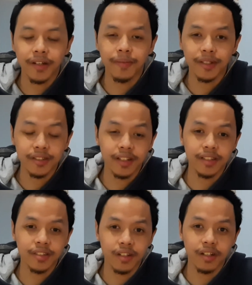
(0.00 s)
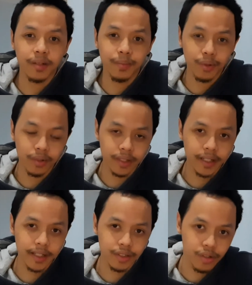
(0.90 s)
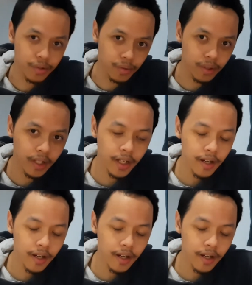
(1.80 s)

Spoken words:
Manchester United started poorly as usual?